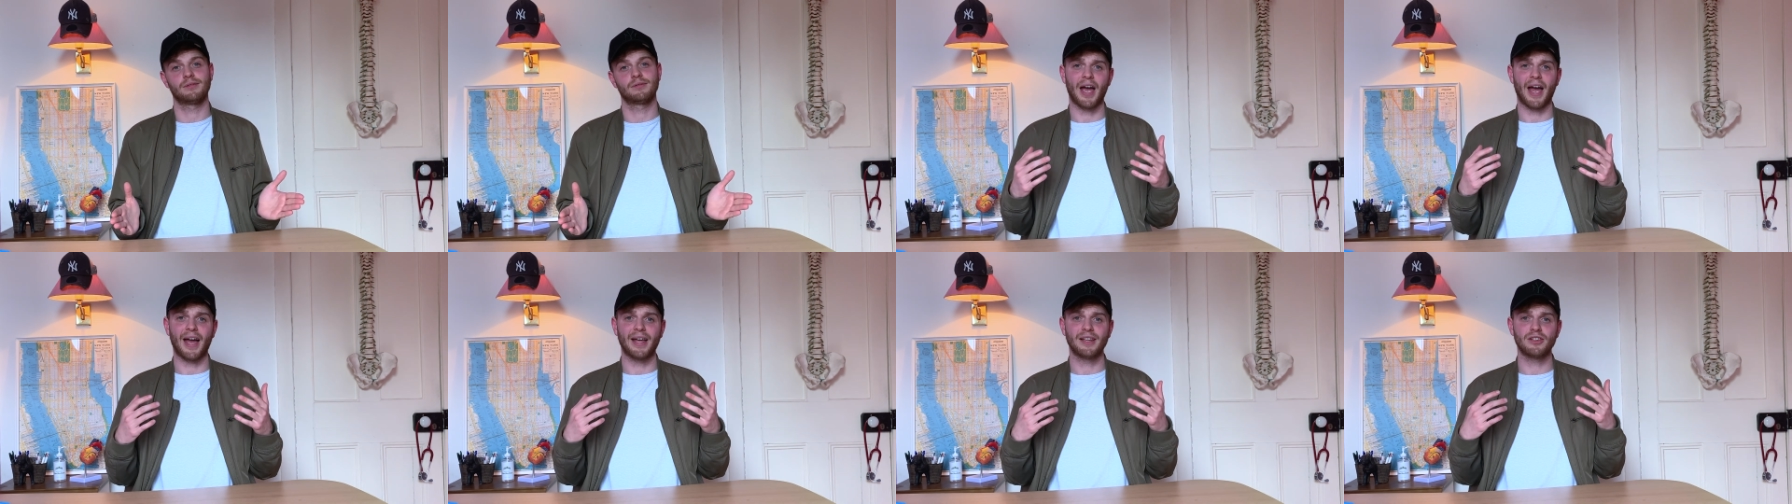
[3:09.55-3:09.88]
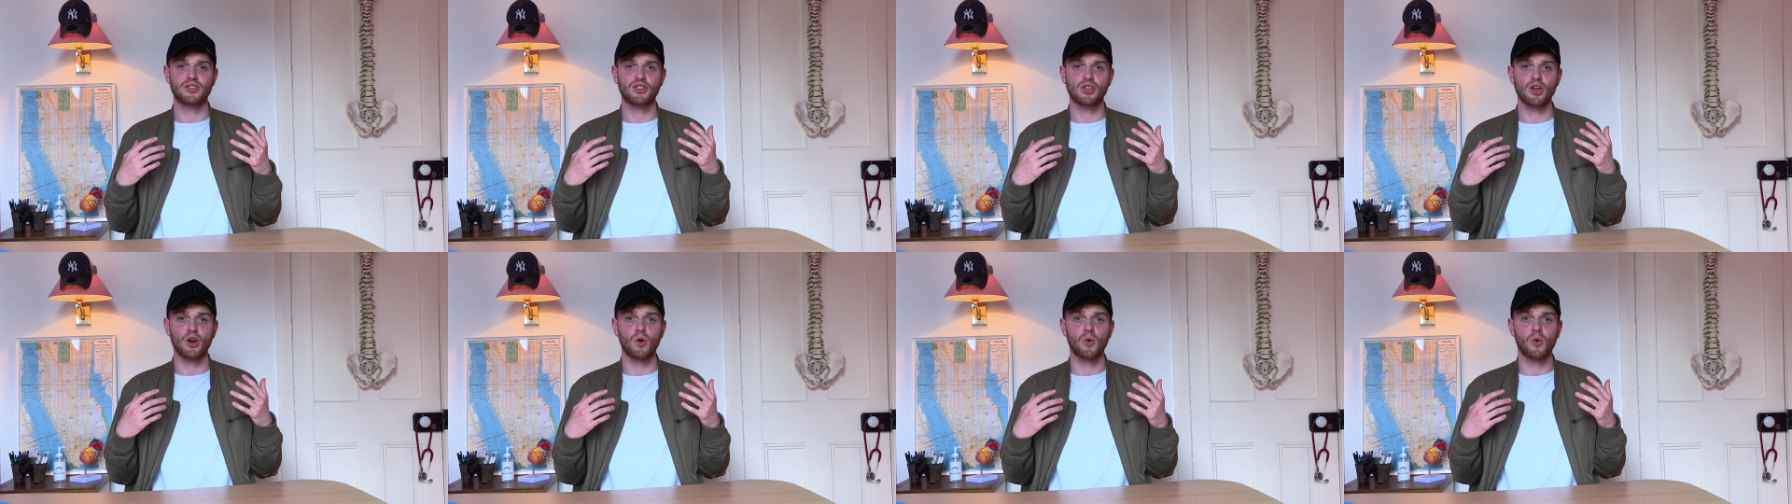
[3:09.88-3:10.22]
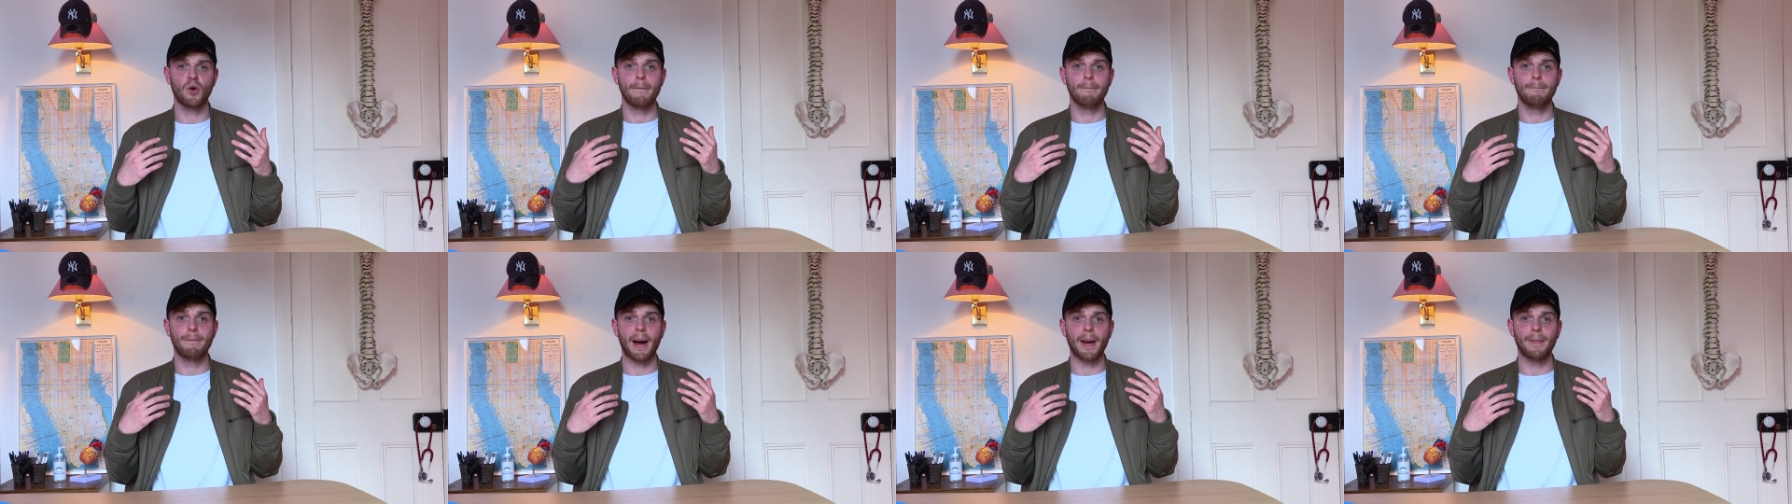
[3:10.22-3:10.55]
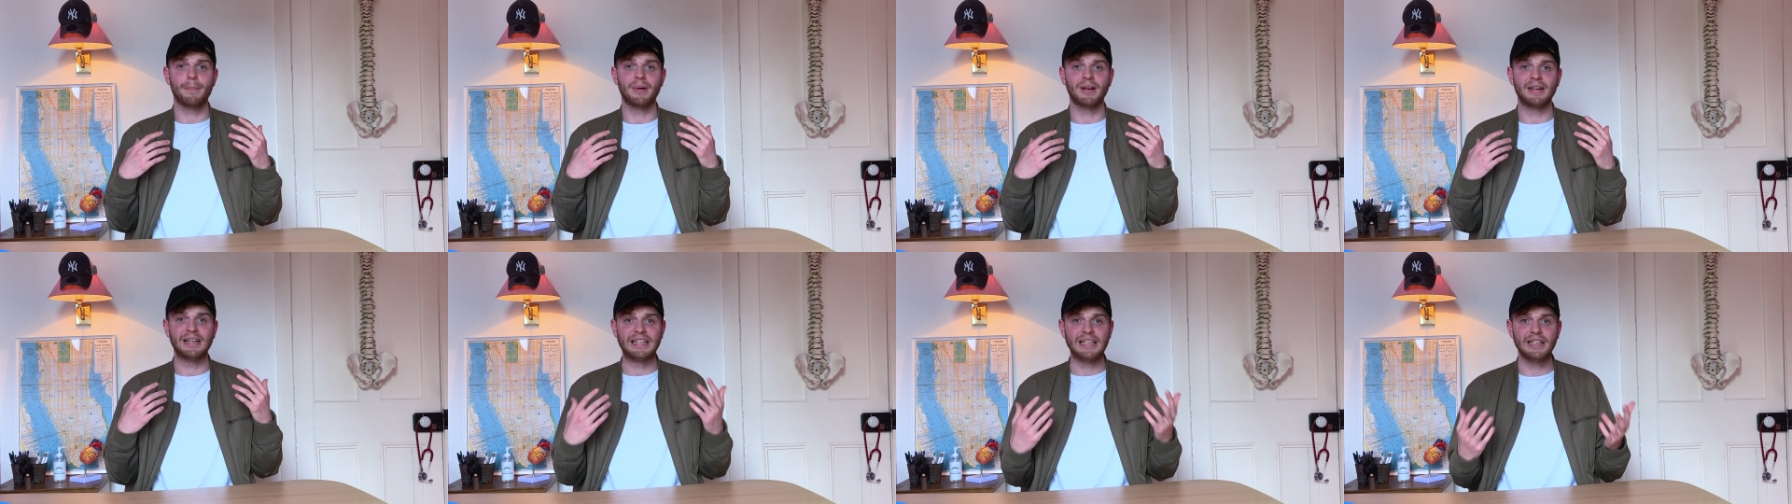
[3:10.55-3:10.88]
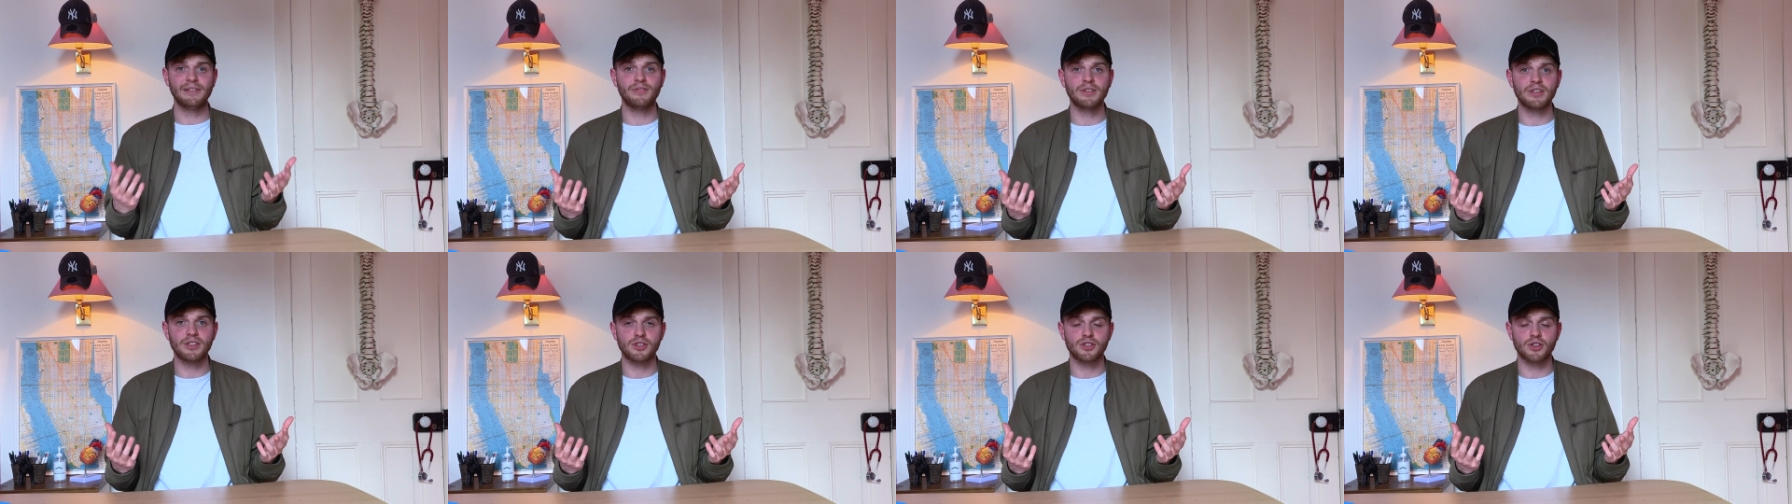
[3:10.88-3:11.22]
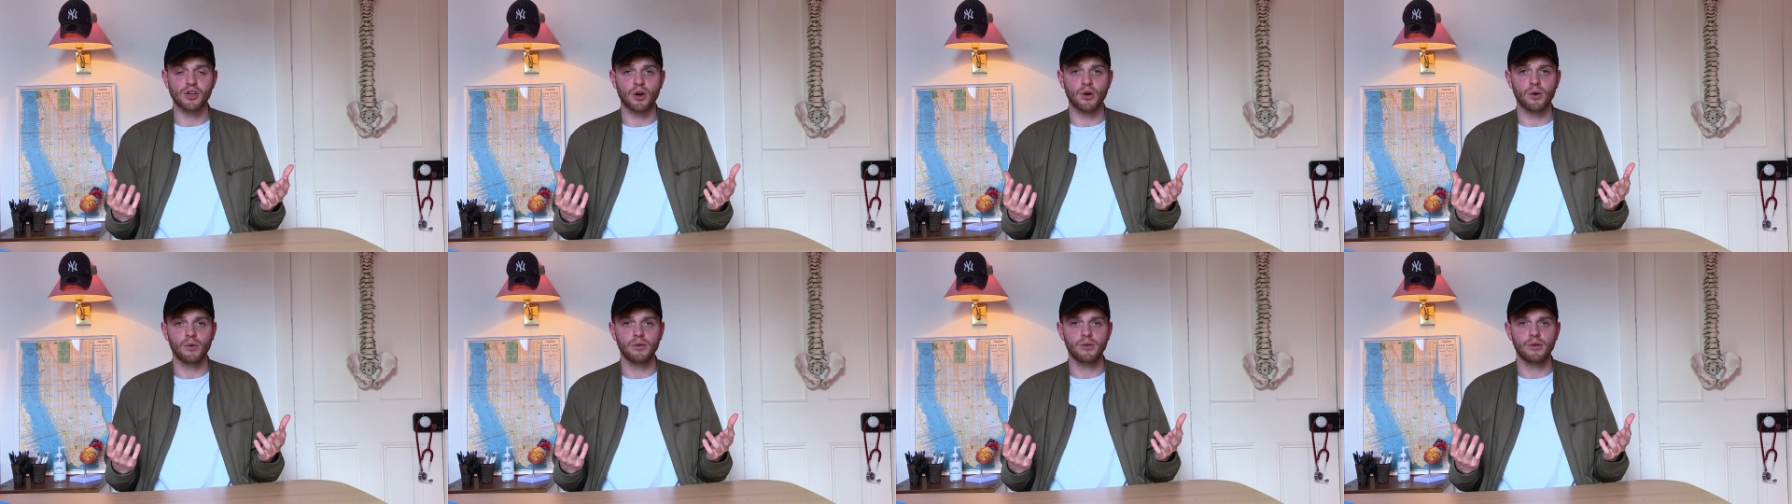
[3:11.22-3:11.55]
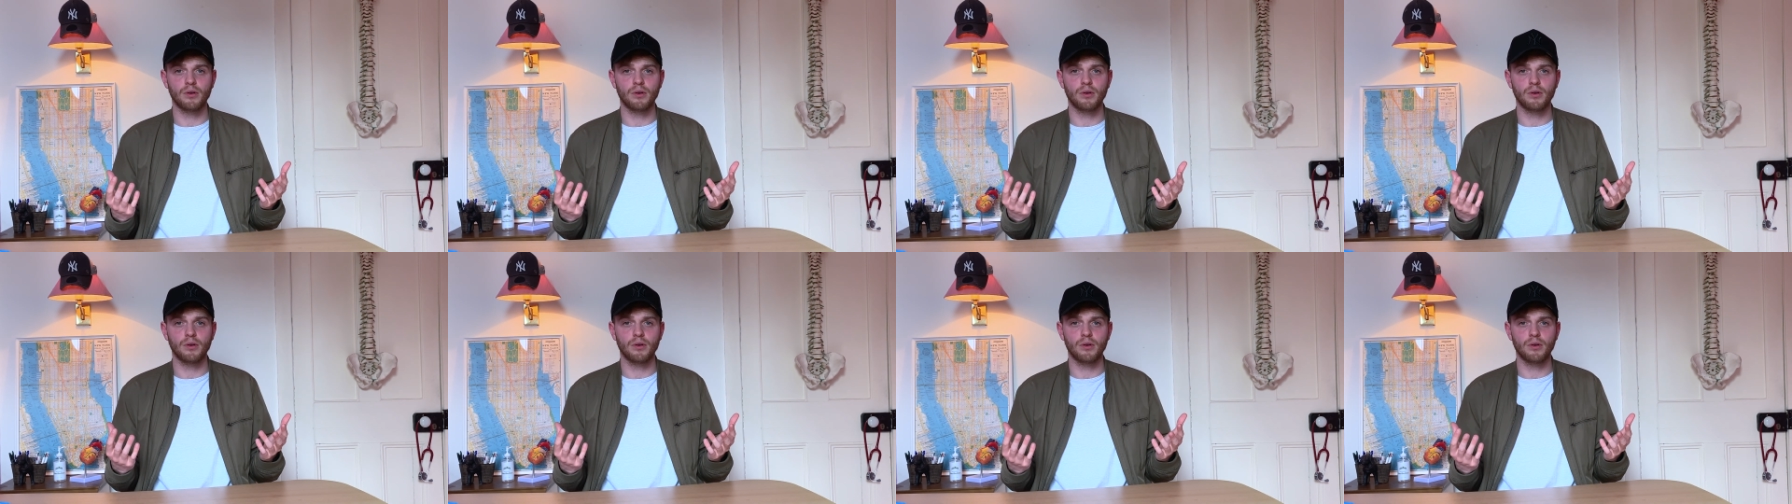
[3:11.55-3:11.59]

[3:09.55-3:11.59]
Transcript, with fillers: And so, by believing so,